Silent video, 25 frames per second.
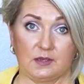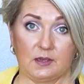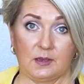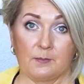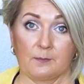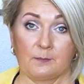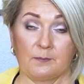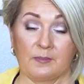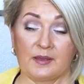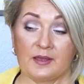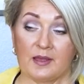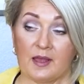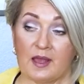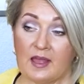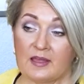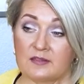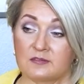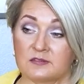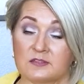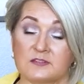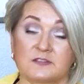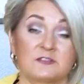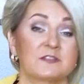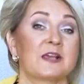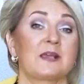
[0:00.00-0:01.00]
But at
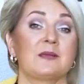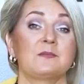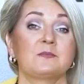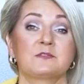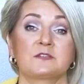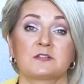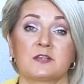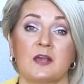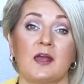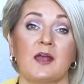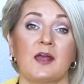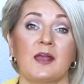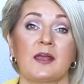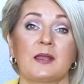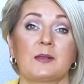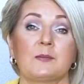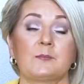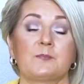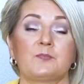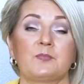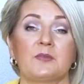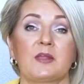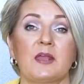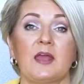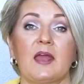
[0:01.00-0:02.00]
the same
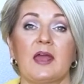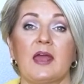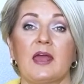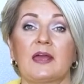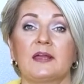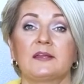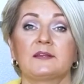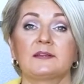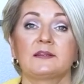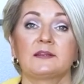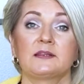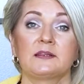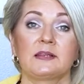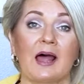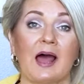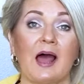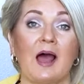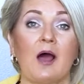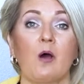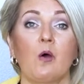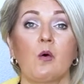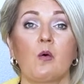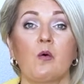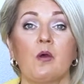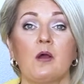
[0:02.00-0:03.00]
time,
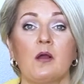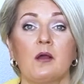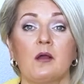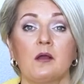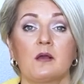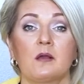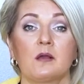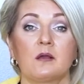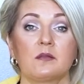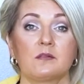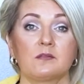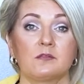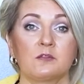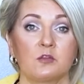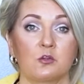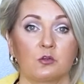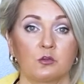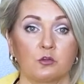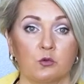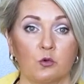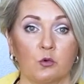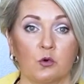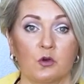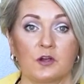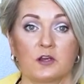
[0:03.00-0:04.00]
allow the
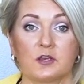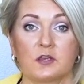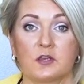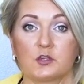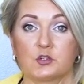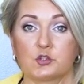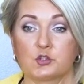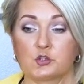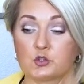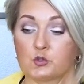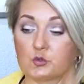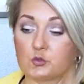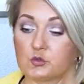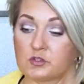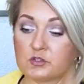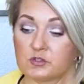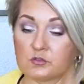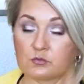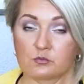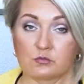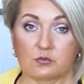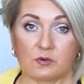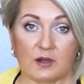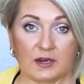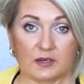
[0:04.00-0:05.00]
Lord to
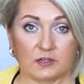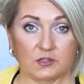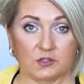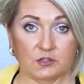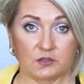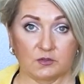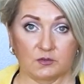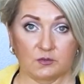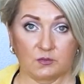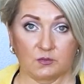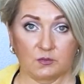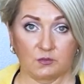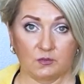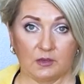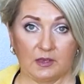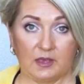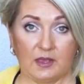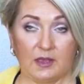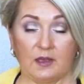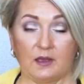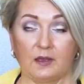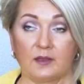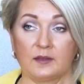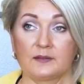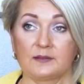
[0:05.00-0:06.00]
direct you.
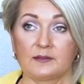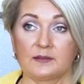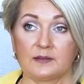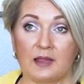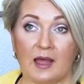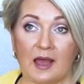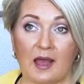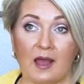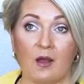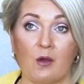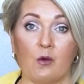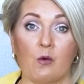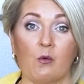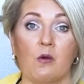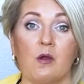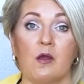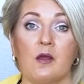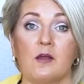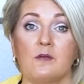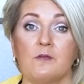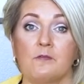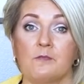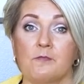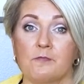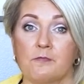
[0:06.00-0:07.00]
Allow
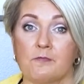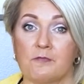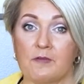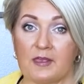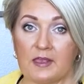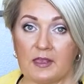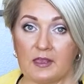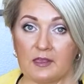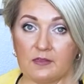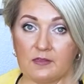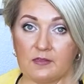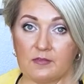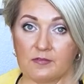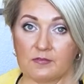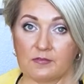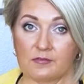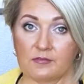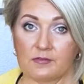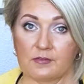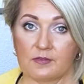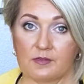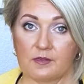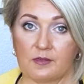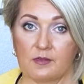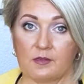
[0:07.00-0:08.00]

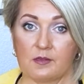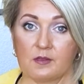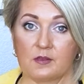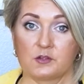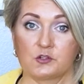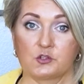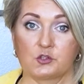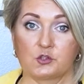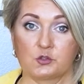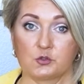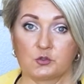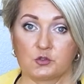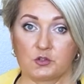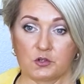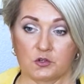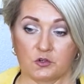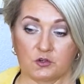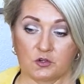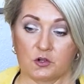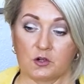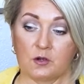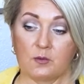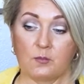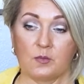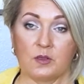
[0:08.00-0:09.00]
faith to
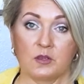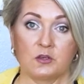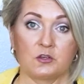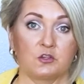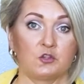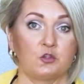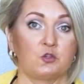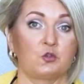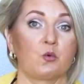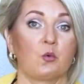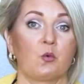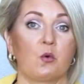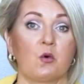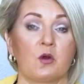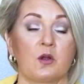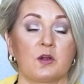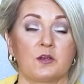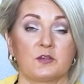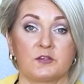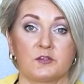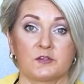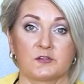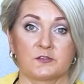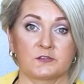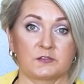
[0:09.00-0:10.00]
determine your
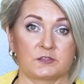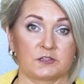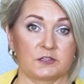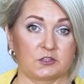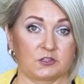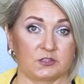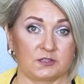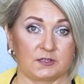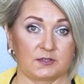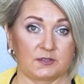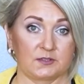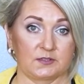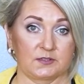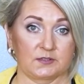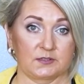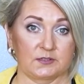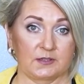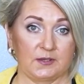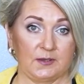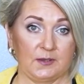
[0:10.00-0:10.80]
decisions.